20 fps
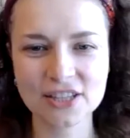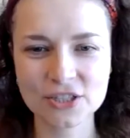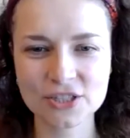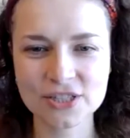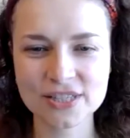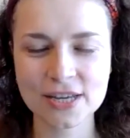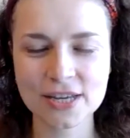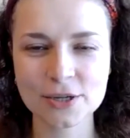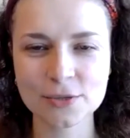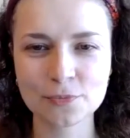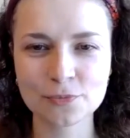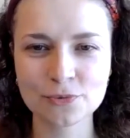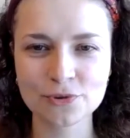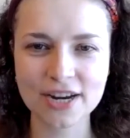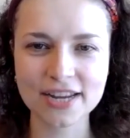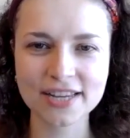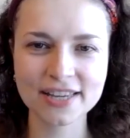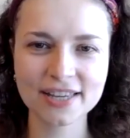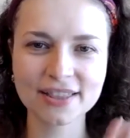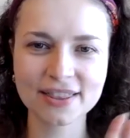it's like
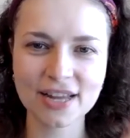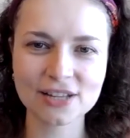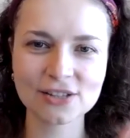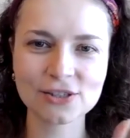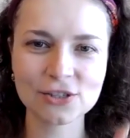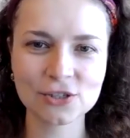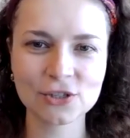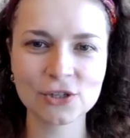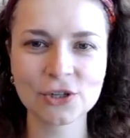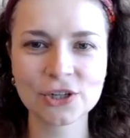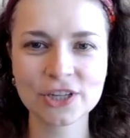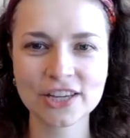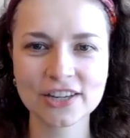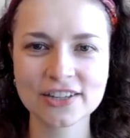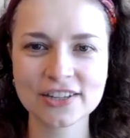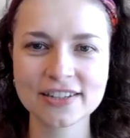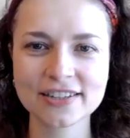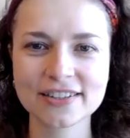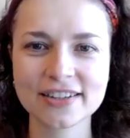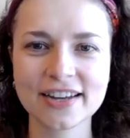breaking that
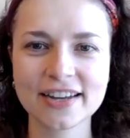circuit.